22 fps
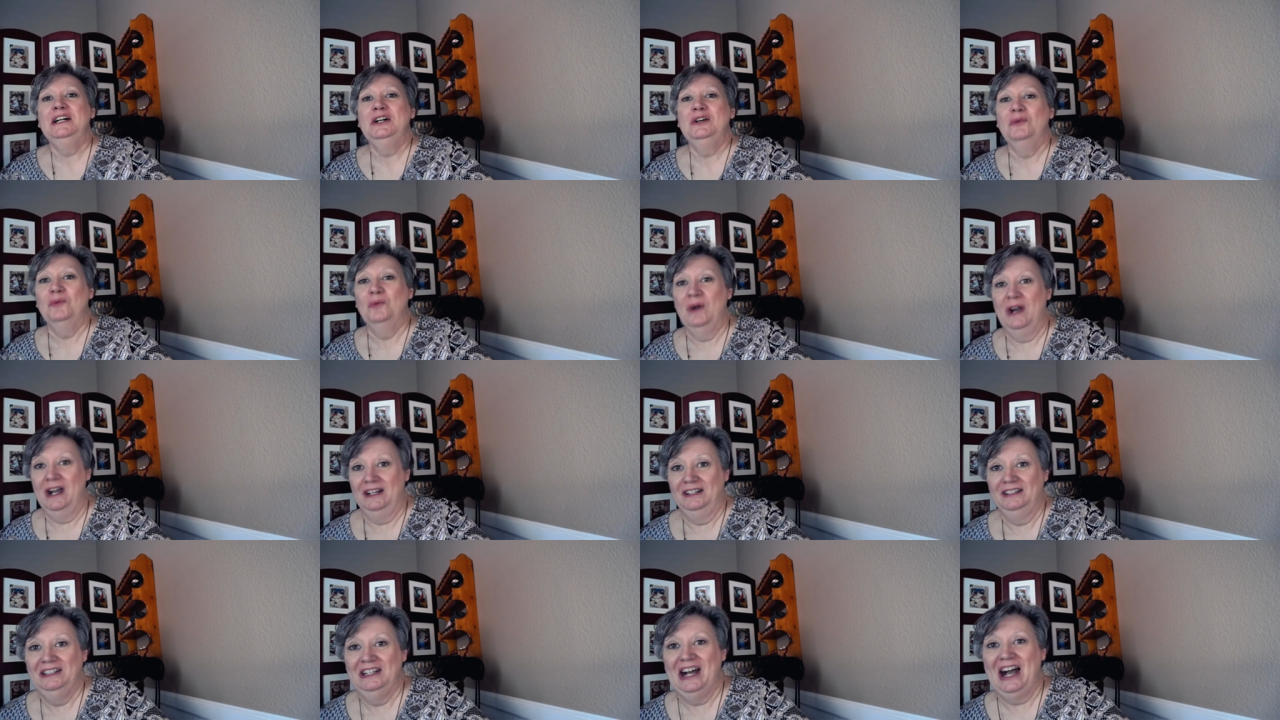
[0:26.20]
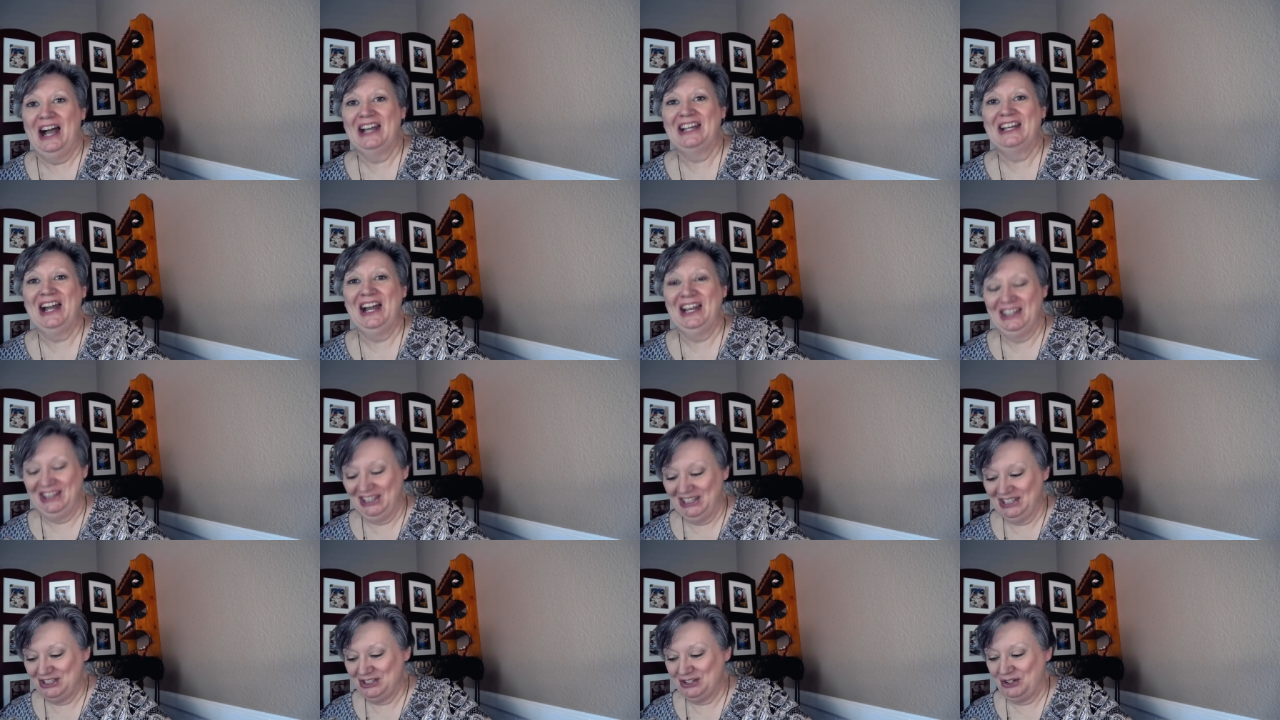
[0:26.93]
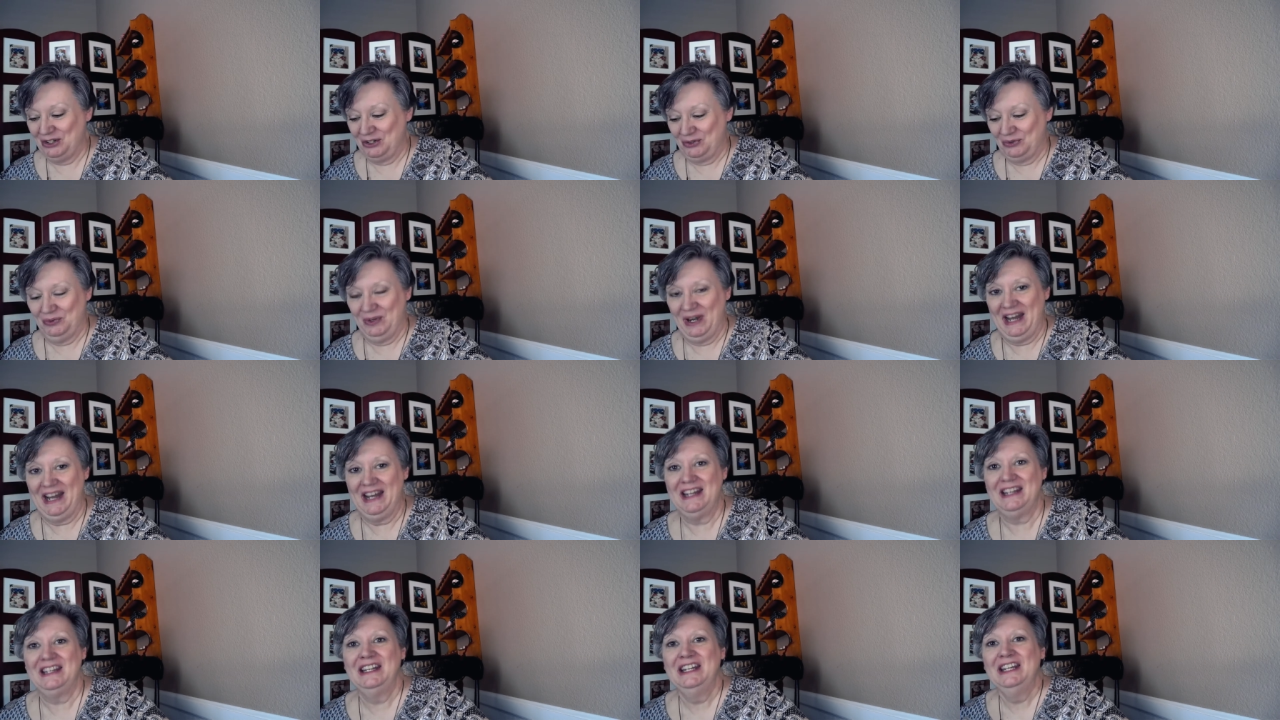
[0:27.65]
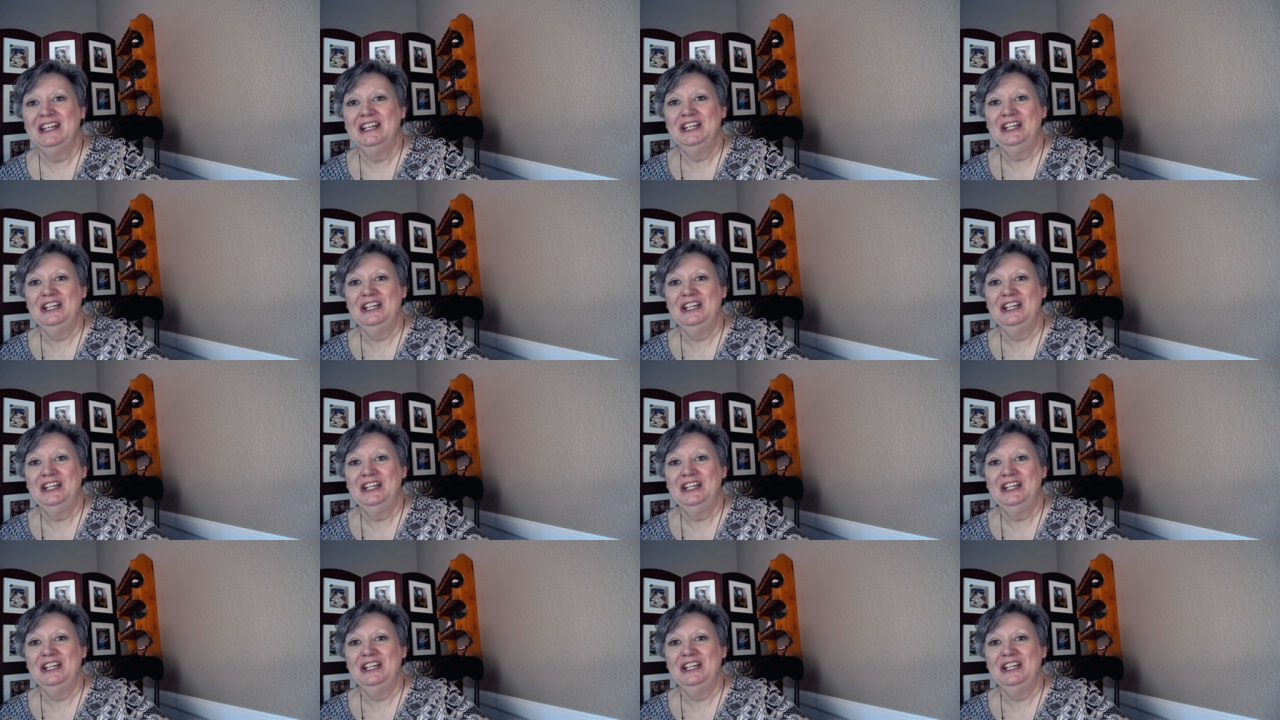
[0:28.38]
Well, I got this great